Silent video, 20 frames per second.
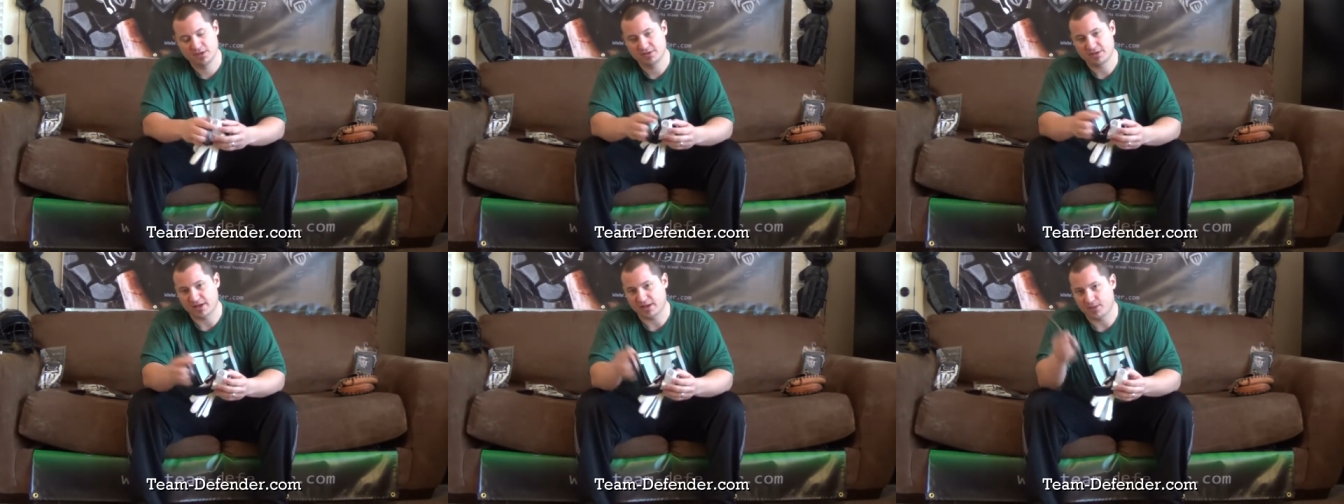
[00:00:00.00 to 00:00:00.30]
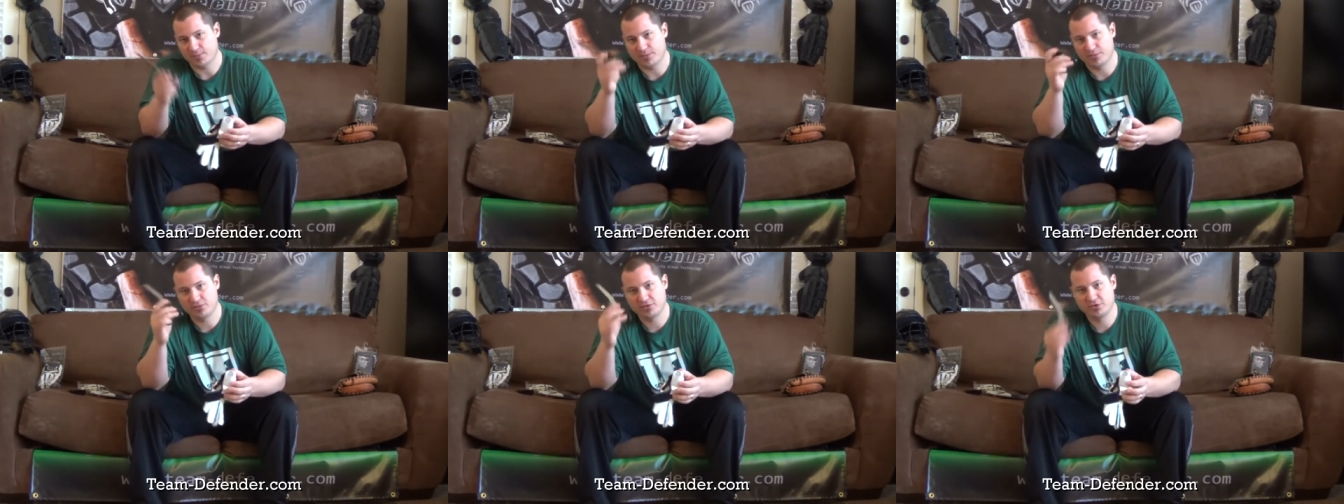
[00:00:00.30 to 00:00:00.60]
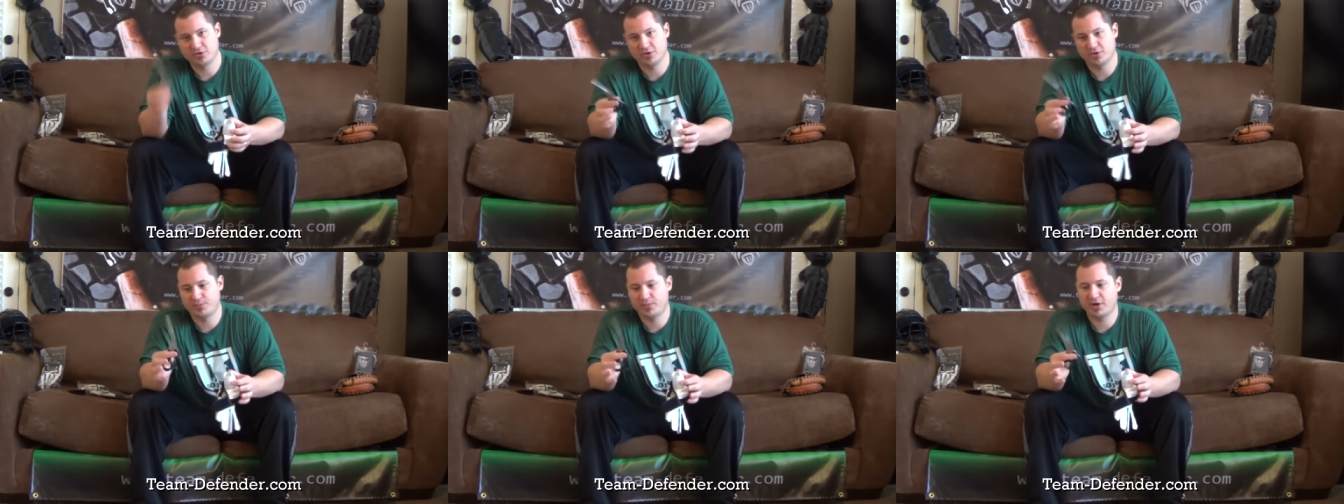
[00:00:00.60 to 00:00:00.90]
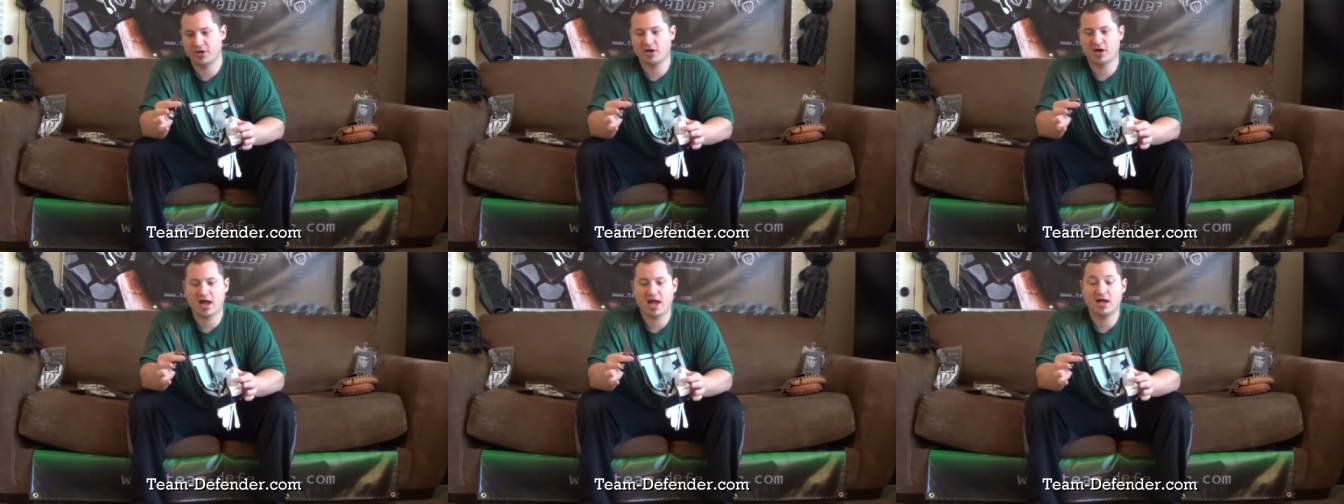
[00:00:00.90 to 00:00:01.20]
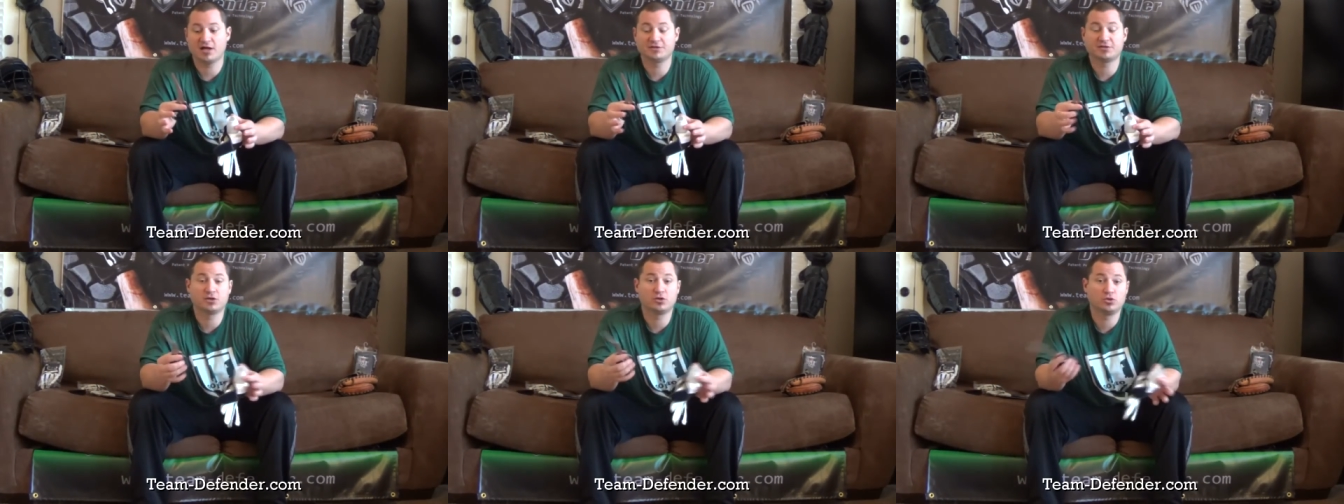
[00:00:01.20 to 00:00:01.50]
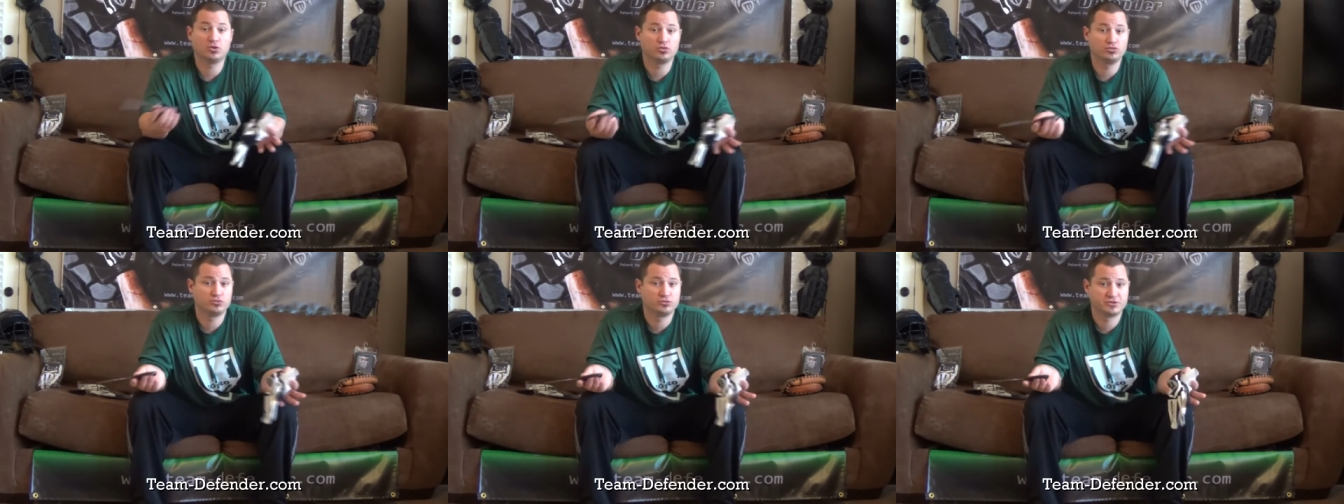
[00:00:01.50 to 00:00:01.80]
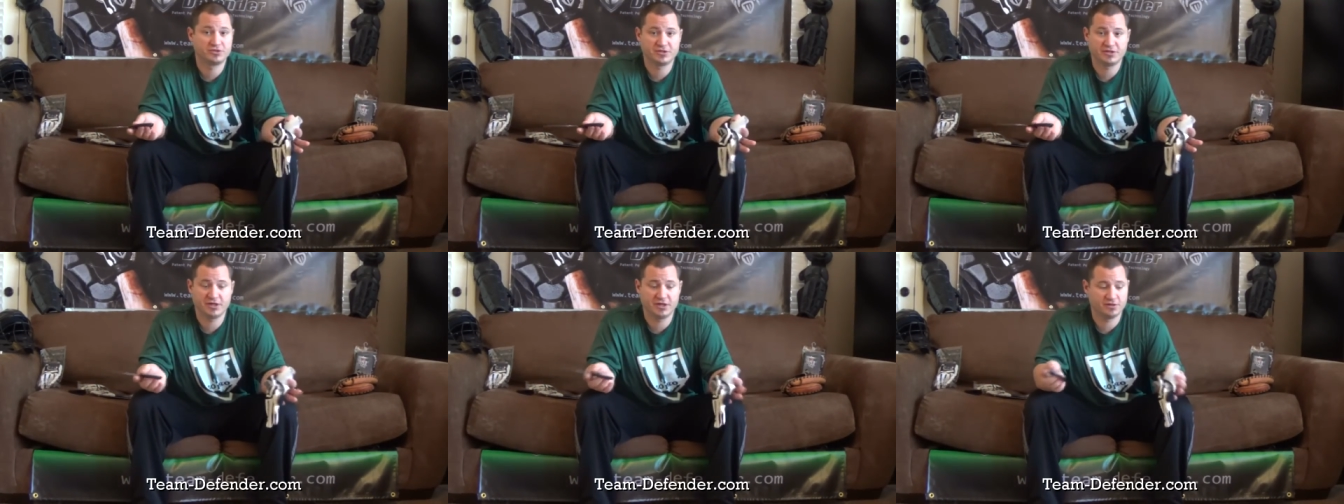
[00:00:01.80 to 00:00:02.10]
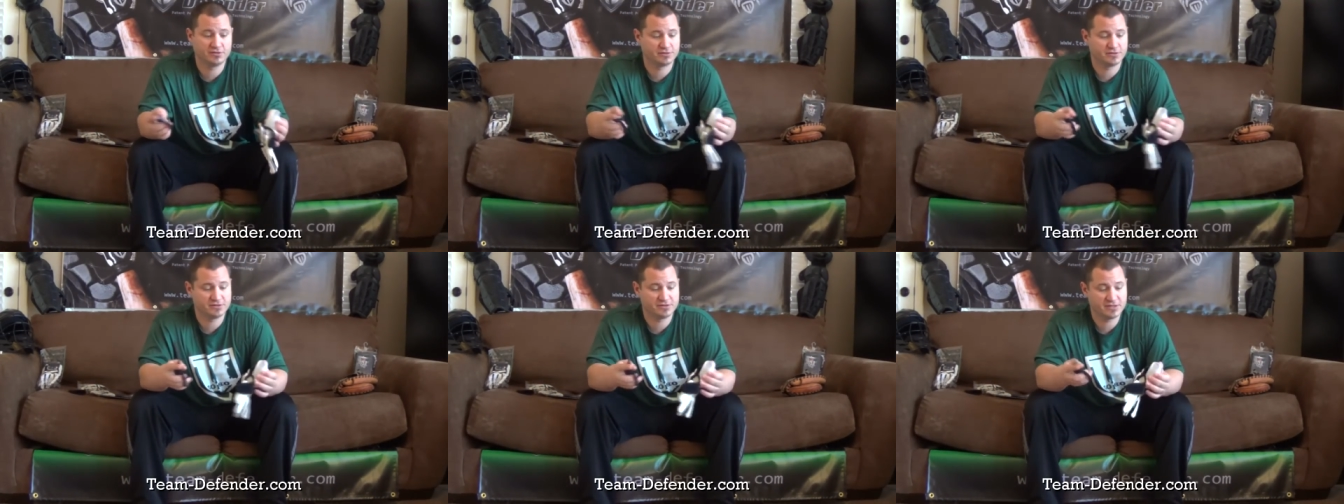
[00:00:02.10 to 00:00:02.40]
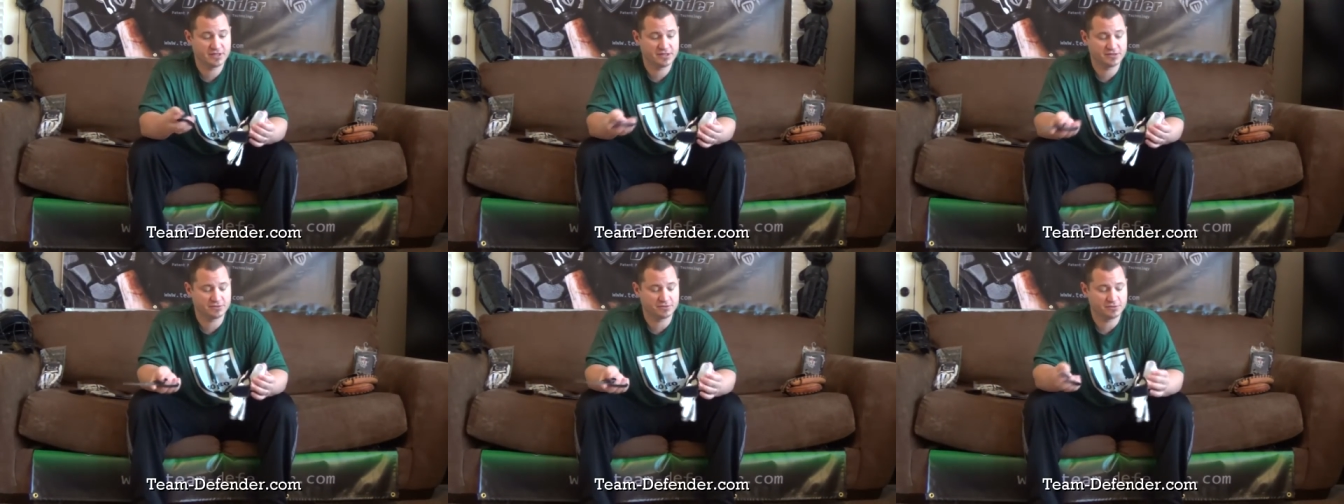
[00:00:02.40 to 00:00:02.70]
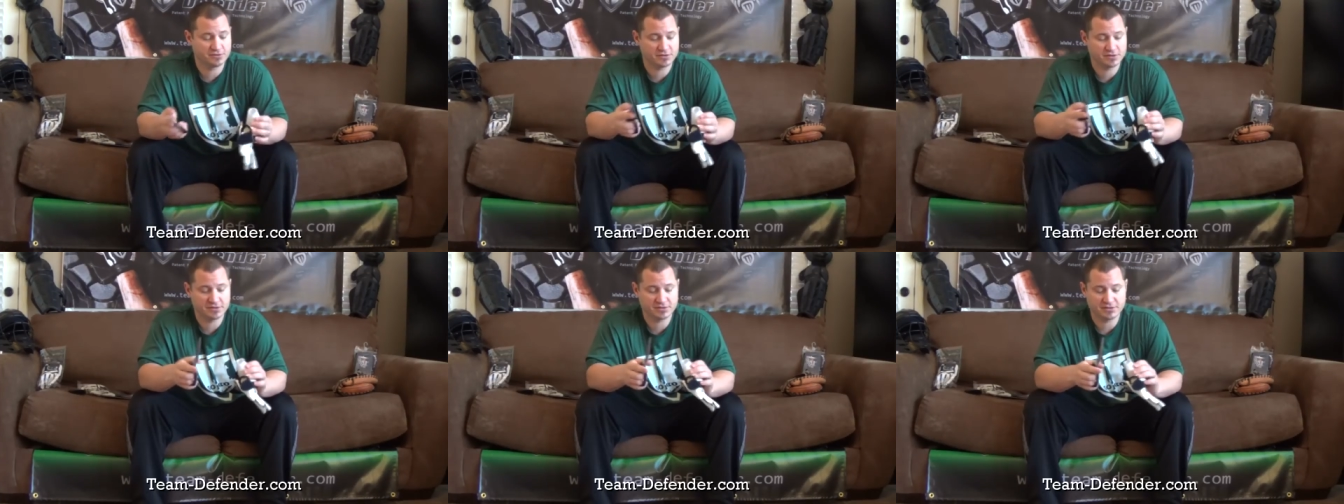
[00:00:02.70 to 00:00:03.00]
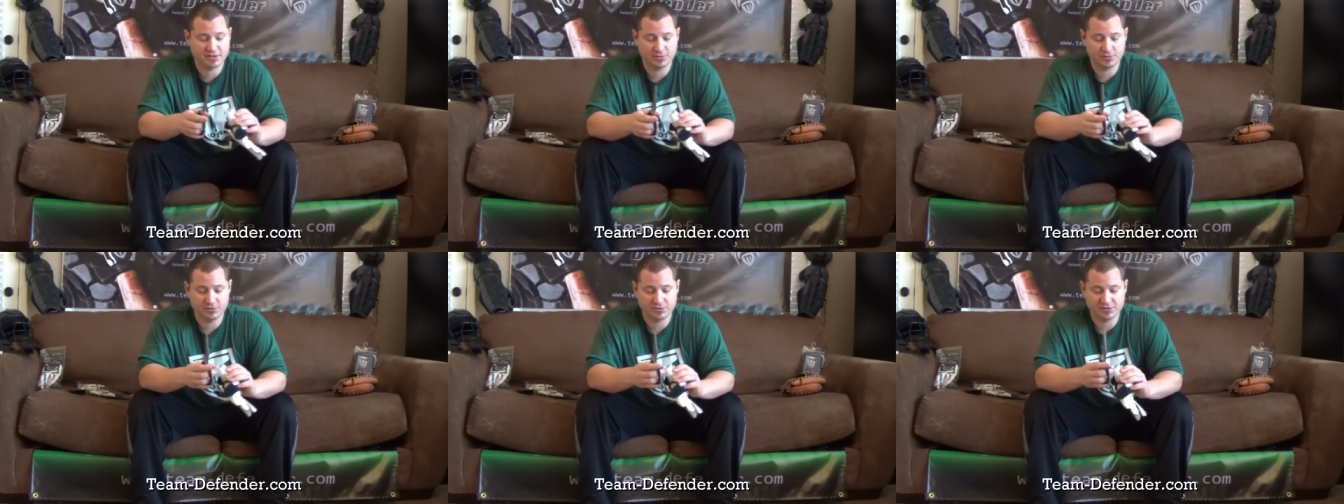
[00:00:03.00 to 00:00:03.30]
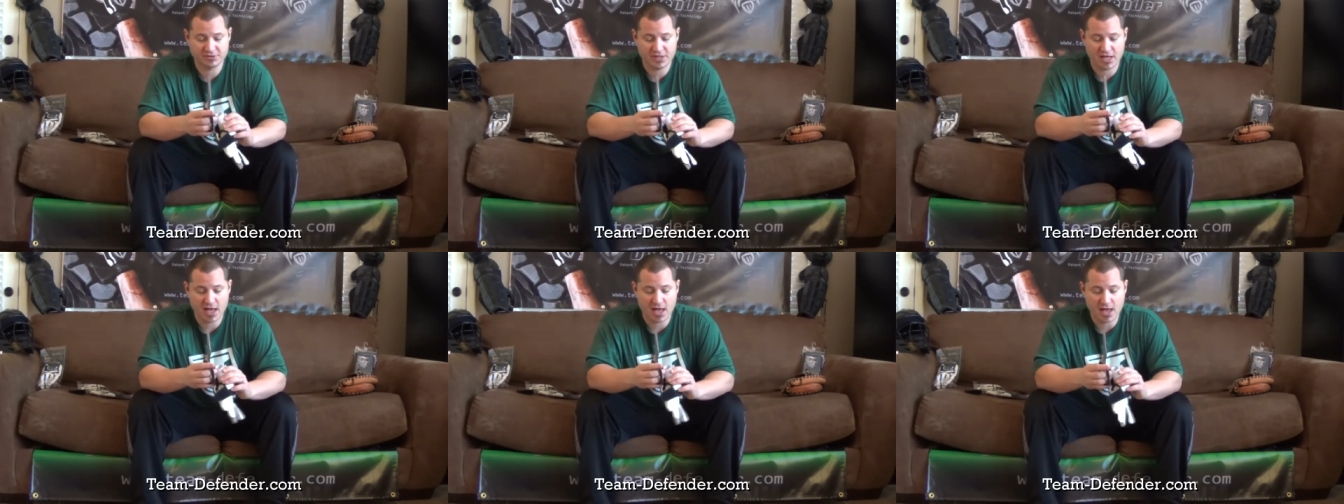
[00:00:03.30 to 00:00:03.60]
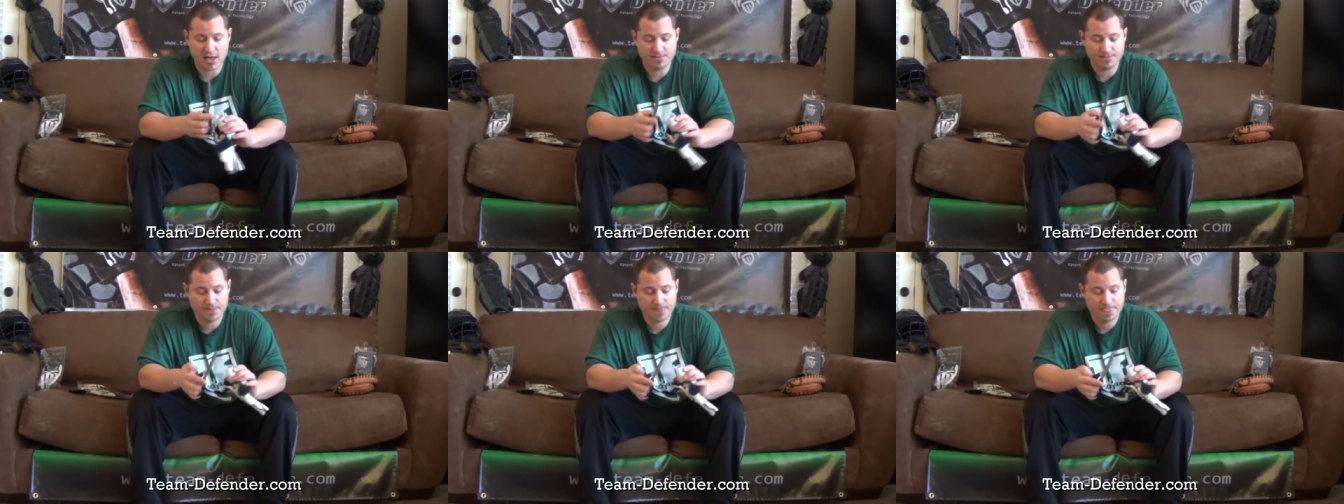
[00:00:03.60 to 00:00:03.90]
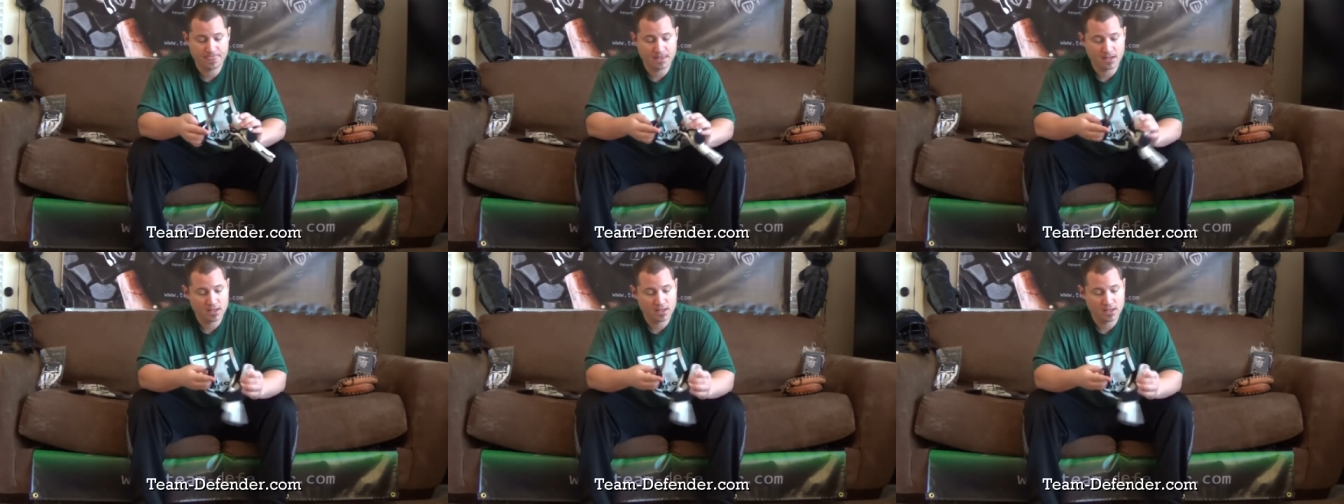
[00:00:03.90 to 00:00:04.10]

take a good pair of household scissors, as simple as that,